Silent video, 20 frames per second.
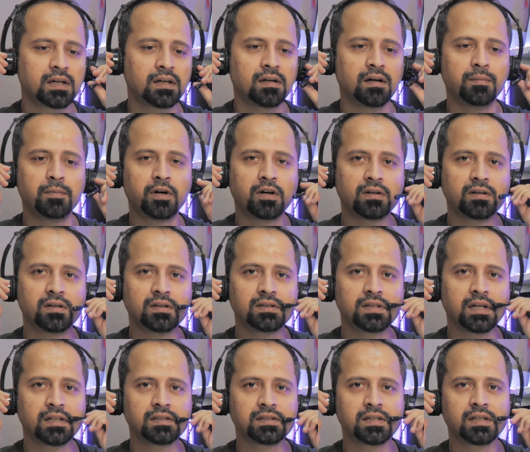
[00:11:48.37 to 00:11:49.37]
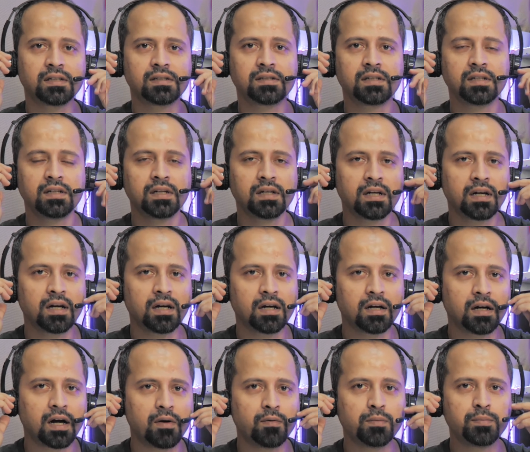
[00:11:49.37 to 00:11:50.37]
about this headset,
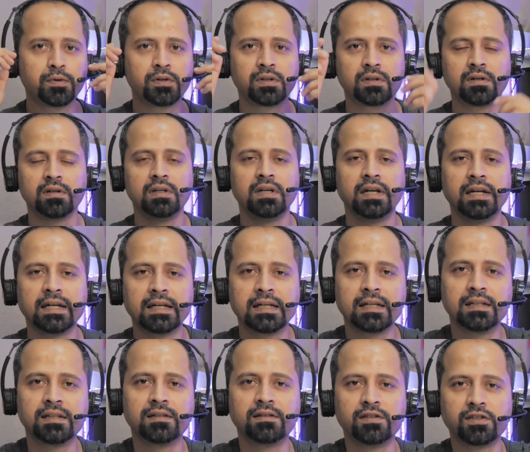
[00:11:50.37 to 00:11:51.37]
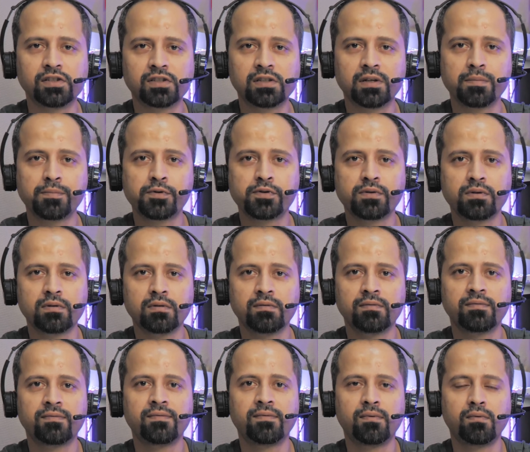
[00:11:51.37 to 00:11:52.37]
I will put a link in the
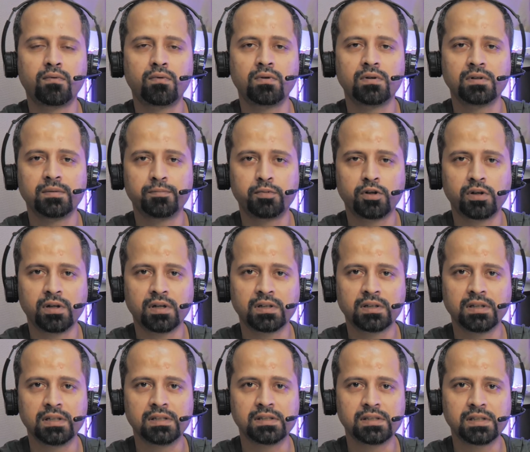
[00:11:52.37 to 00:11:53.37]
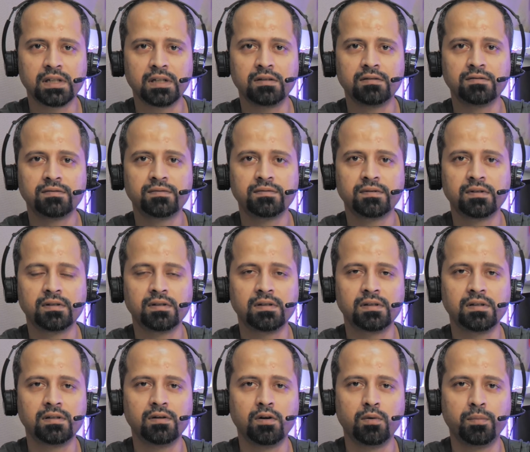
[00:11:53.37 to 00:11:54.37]
description for the product itself,
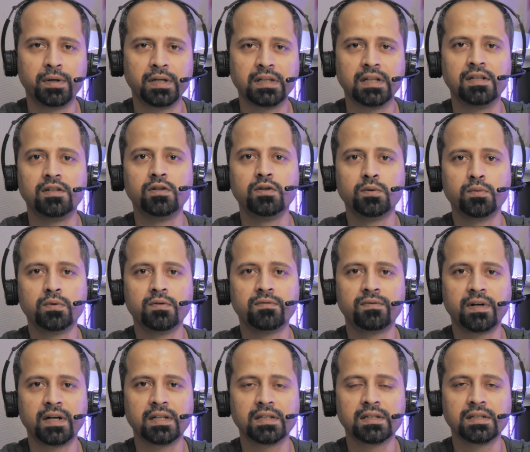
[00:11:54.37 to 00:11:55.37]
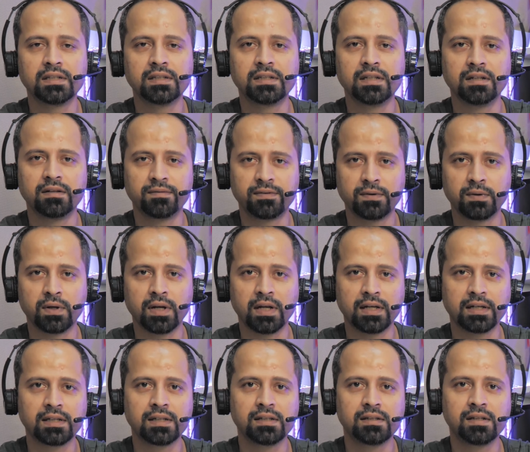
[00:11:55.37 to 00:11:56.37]
hoping that you will find it if you
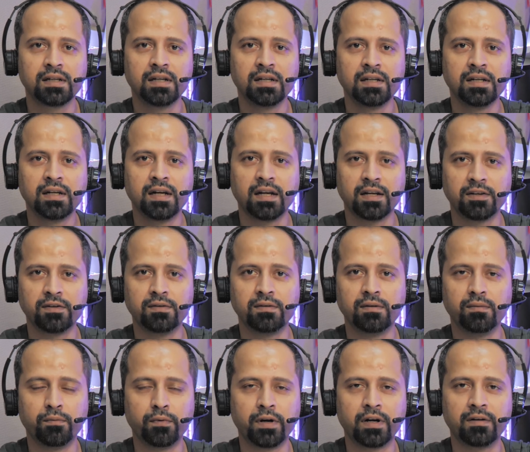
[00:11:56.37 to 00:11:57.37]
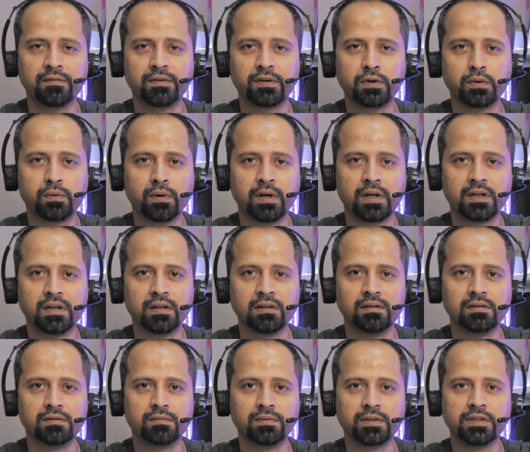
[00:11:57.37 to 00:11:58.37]
like it, and wherever you are
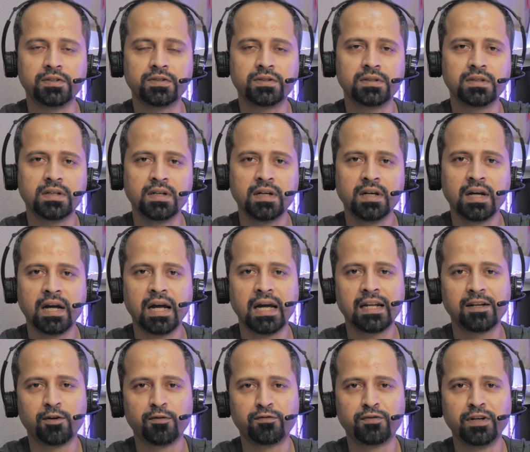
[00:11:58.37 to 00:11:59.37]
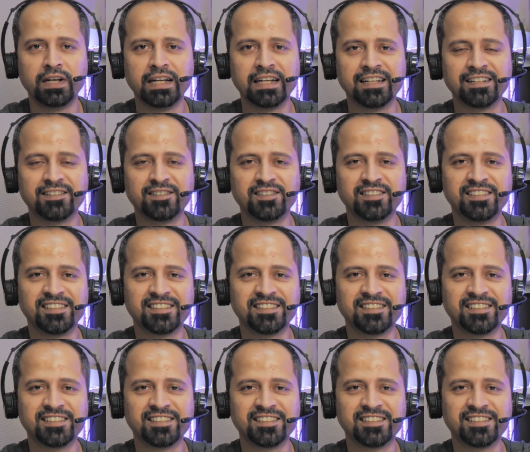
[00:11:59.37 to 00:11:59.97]
in the region, and hopefully at a good